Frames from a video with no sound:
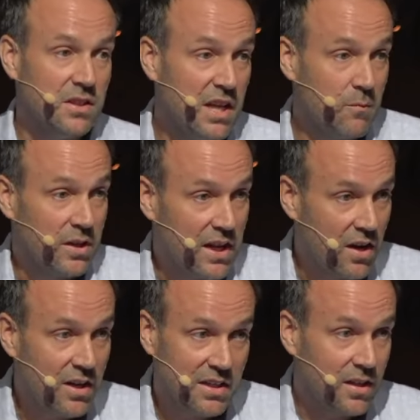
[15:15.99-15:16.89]
You give him a
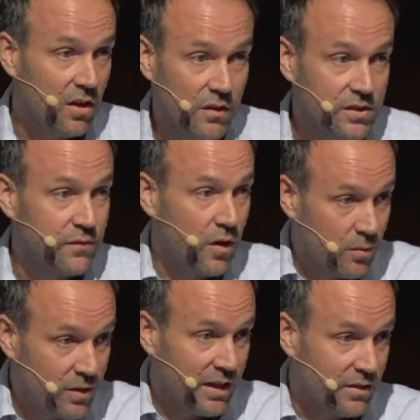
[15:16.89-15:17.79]
carrot and you get all this
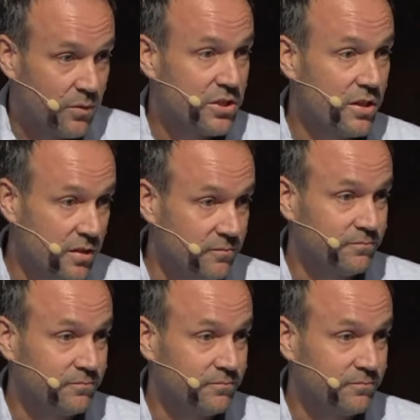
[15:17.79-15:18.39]
farmland in return.